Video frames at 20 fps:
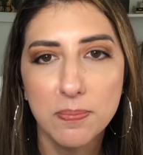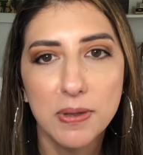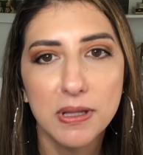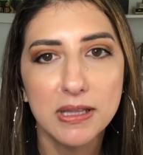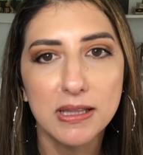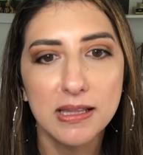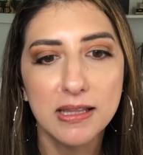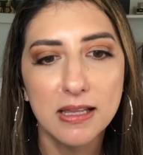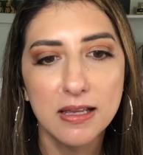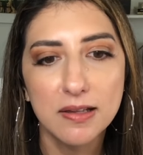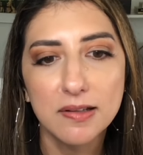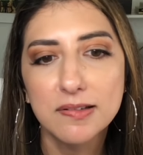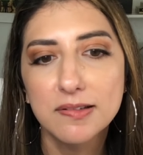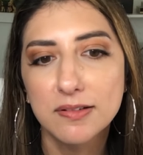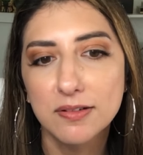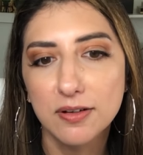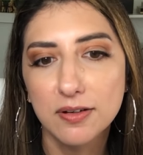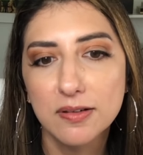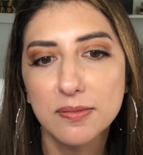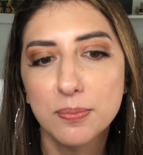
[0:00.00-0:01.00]
but this
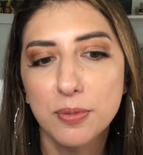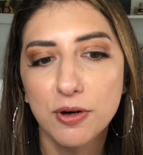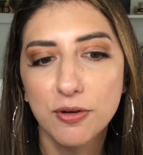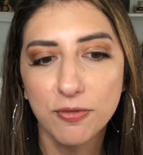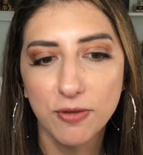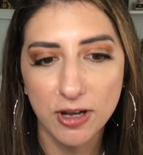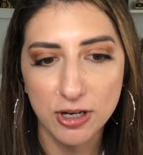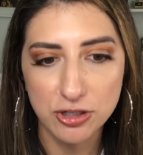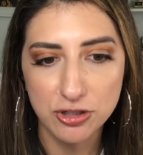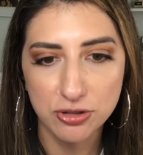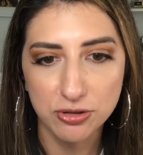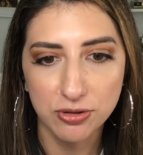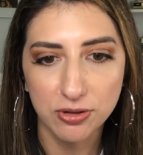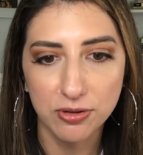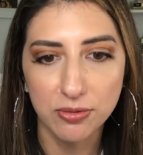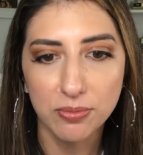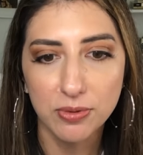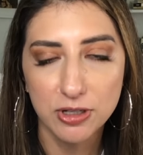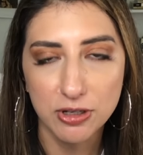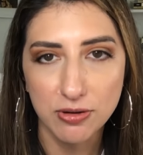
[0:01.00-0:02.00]
looks
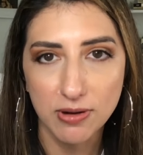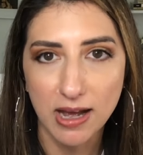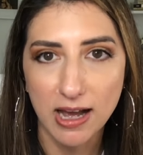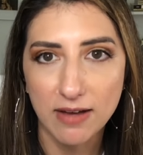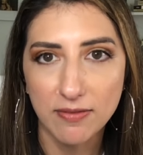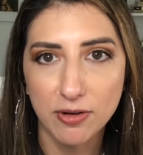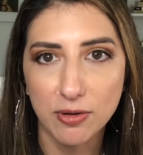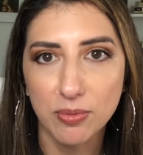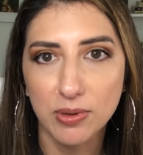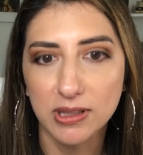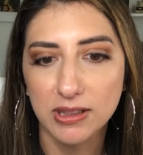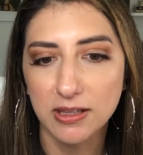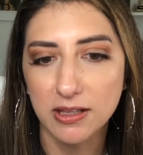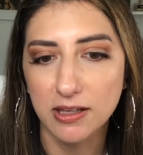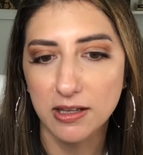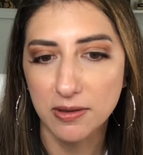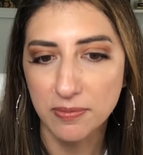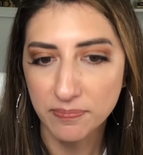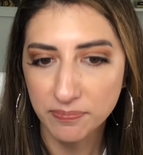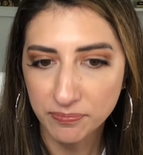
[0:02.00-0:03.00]
professional when you have it with
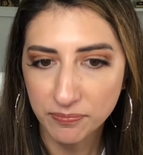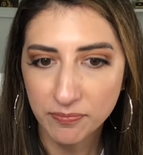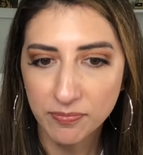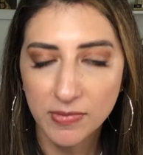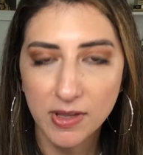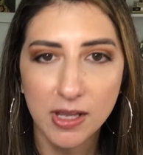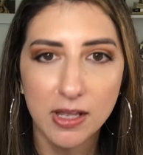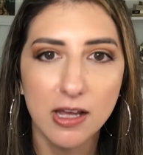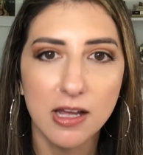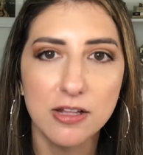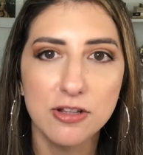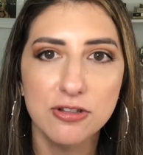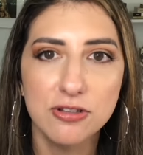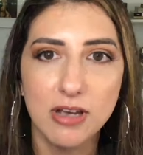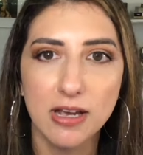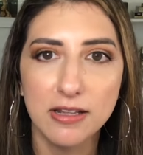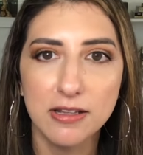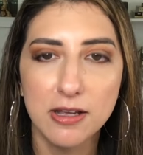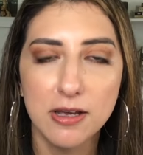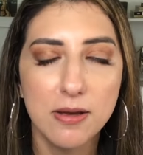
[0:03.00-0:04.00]
the
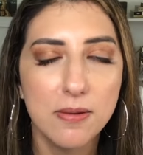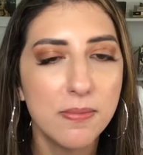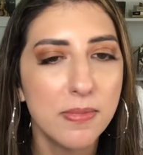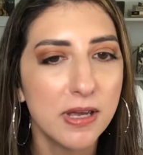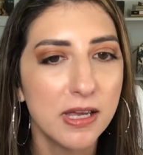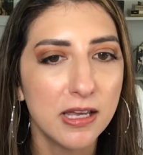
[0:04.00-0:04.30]
denim.